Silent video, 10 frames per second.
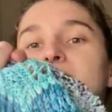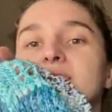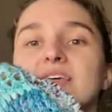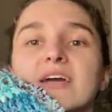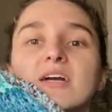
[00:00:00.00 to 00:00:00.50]

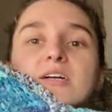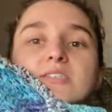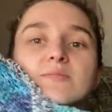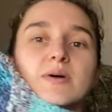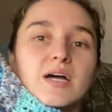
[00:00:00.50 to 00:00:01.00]

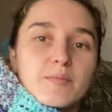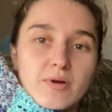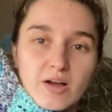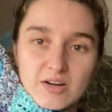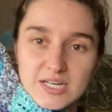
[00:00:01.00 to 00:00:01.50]
There's my
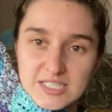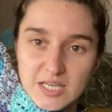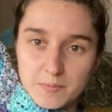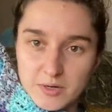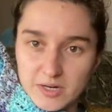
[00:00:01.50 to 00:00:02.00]
Progress
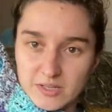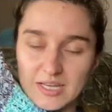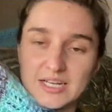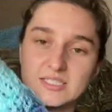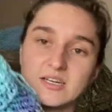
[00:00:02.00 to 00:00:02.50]
Keeper.
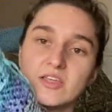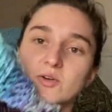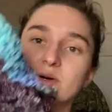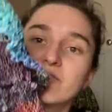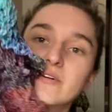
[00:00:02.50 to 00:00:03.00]
That is another
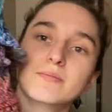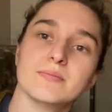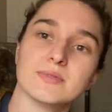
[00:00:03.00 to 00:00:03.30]
one from